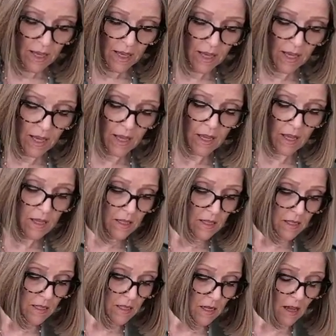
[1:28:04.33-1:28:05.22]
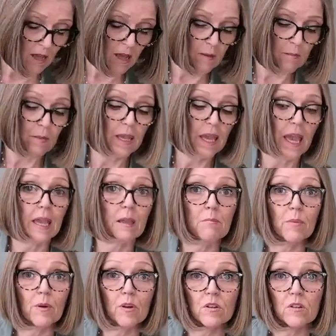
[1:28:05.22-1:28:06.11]
And
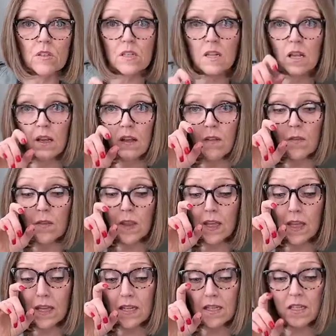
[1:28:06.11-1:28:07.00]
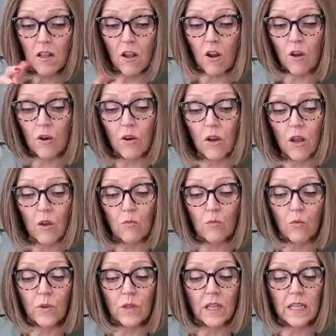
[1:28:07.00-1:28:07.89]
capers, these are
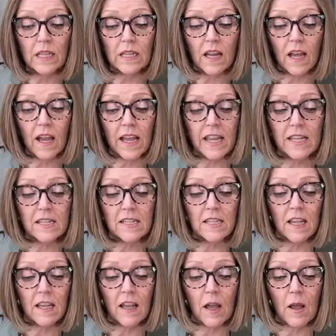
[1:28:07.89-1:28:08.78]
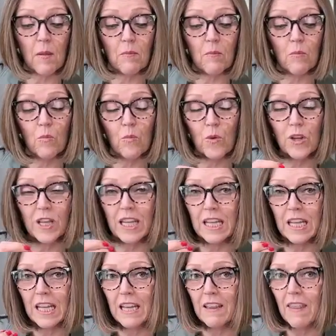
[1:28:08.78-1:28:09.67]
really nice. We're
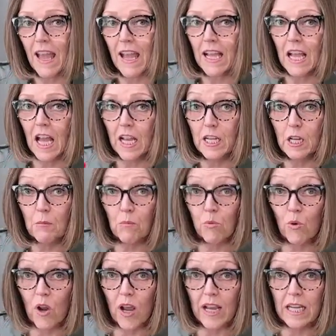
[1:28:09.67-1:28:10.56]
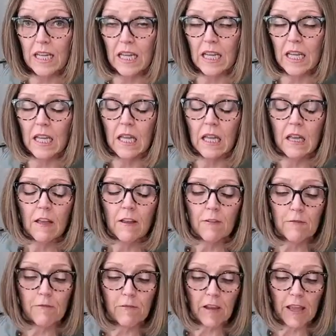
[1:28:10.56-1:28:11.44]
getting that kind of briny
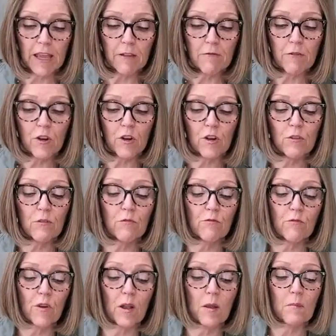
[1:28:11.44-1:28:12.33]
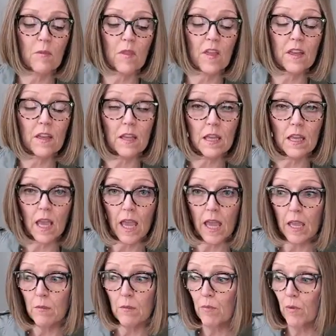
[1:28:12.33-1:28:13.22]
flavor from the
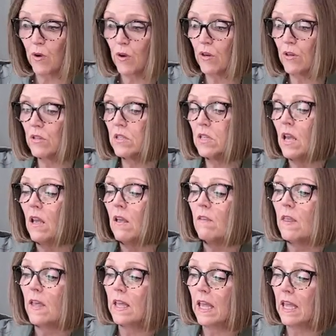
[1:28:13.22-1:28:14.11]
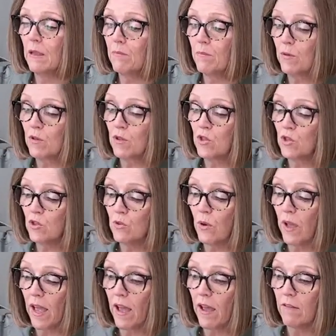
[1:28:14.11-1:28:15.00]
capers. The capers
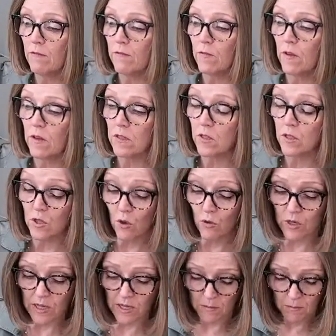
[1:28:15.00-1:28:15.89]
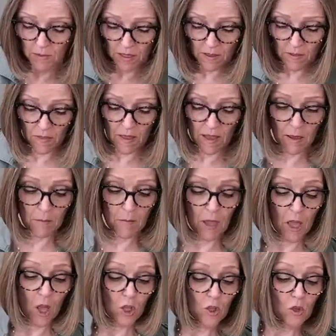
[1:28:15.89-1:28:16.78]
do have sodium in them.
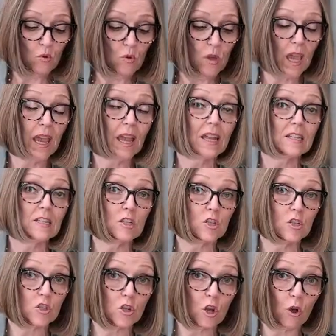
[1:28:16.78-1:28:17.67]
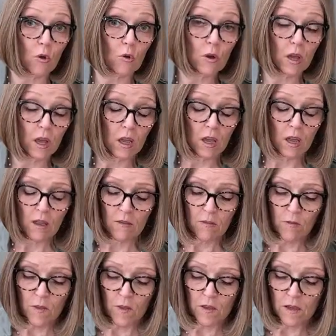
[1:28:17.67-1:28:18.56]
You can soak
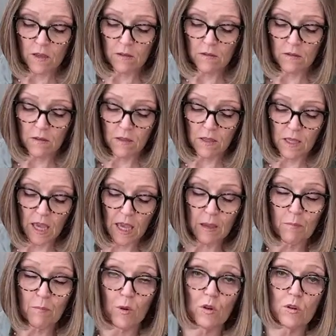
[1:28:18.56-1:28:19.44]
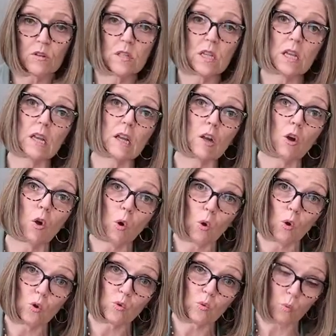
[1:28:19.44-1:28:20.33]
the capers in
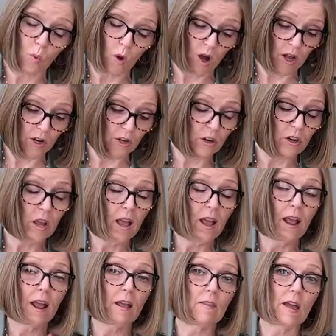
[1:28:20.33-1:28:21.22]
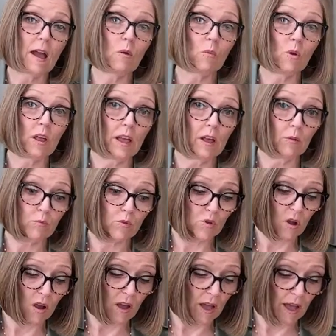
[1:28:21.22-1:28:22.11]
cold water, and that will help
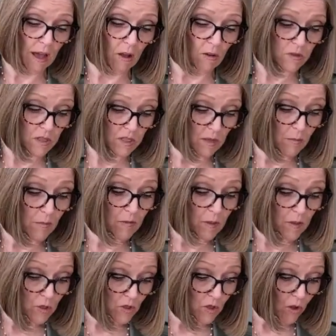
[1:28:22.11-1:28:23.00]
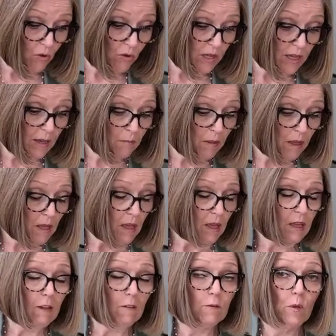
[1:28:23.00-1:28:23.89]
draw out some of the sodium
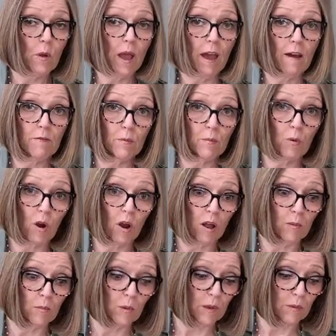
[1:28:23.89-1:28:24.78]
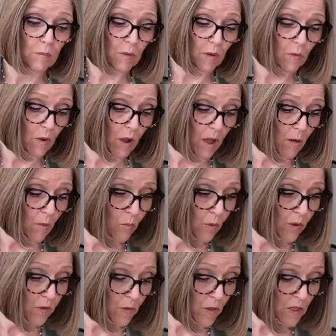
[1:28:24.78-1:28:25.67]
if you have a problem
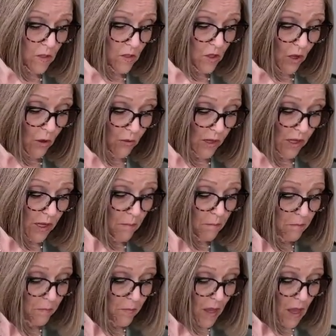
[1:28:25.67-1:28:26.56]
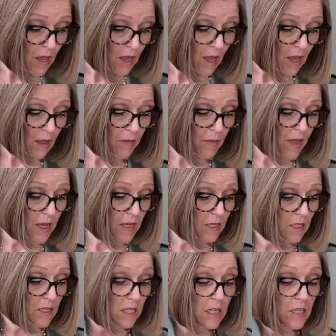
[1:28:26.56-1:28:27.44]
with the sodium. And
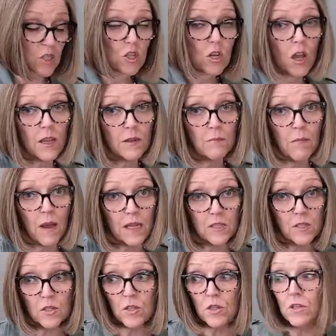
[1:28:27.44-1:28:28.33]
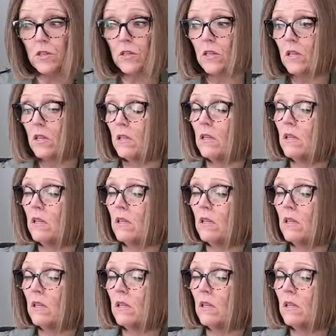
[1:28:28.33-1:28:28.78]
then Dijon mustard.